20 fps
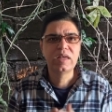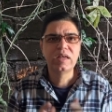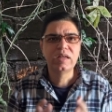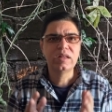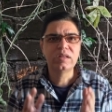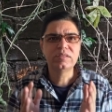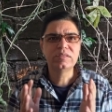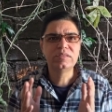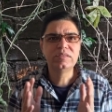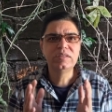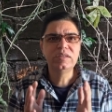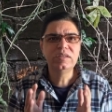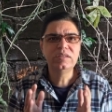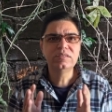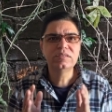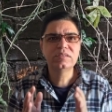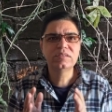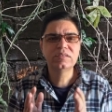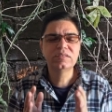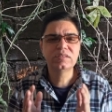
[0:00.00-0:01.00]
and
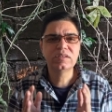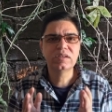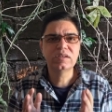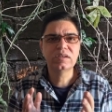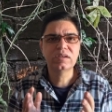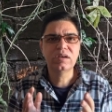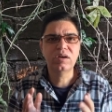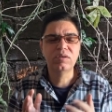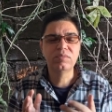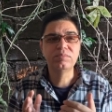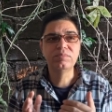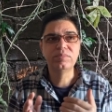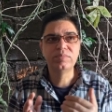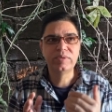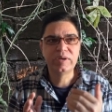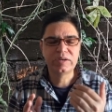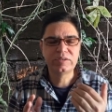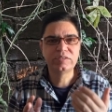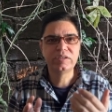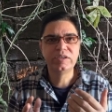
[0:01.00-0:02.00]
these,
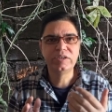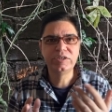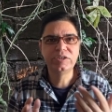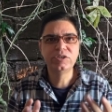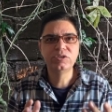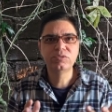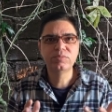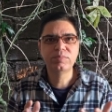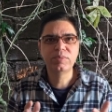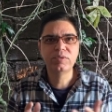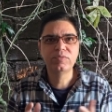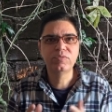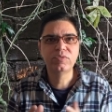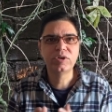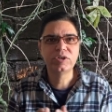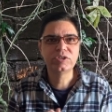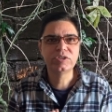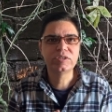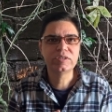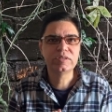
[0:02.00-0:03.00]
let's say, leading to
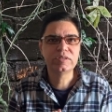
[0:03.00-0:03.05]
perforation,